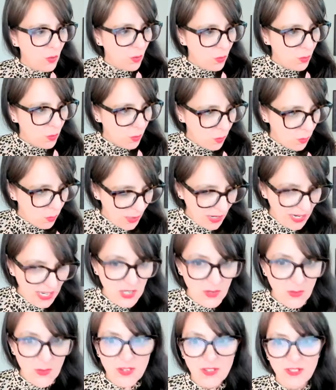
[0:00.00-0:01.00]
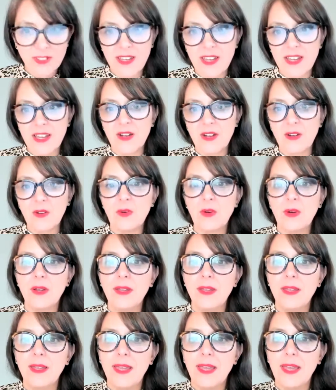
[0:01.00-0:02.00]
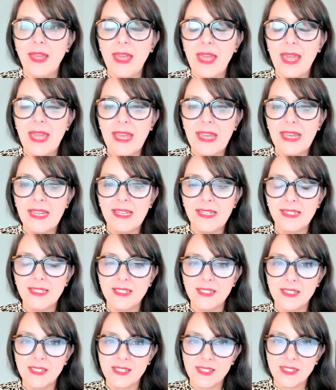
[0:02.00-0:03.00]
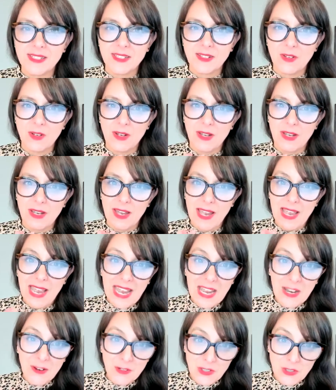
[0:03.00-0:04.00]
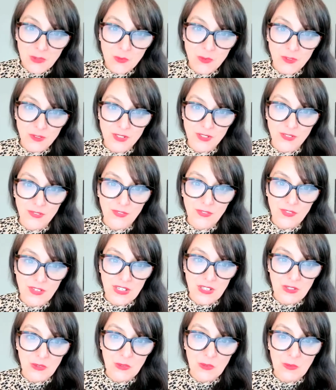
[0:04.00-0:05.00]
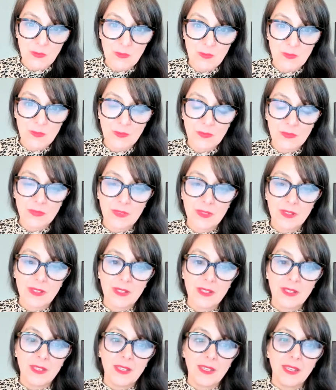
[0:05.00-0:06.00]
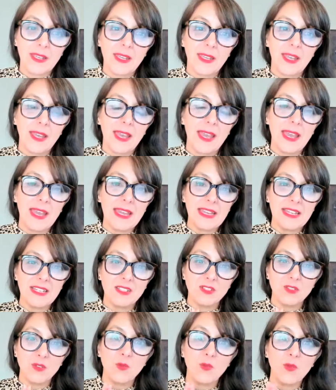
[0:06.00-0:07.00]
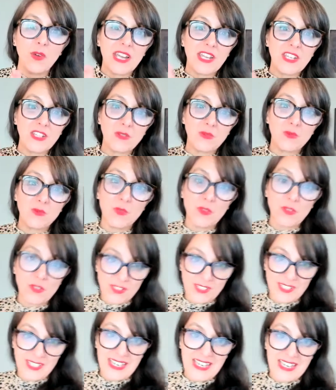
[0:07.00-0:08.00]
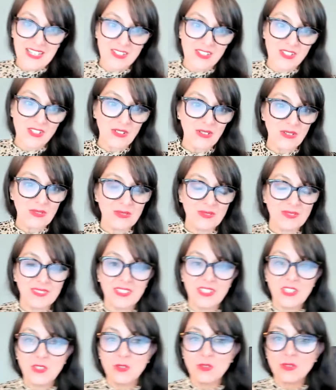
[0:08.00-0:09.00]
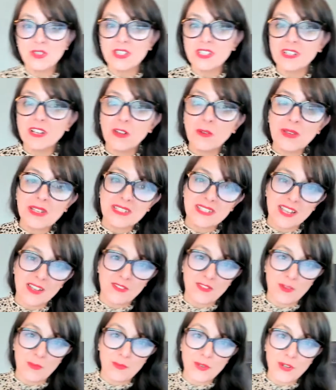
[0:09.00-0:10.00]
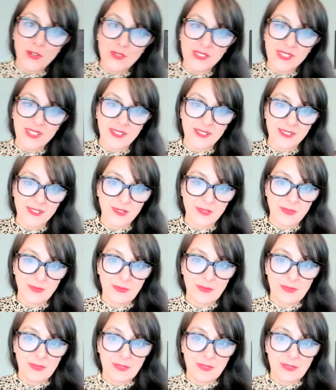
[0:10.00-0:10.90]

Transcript: where you are now and how you want to feel and where you want to get to, you're slowing down the process.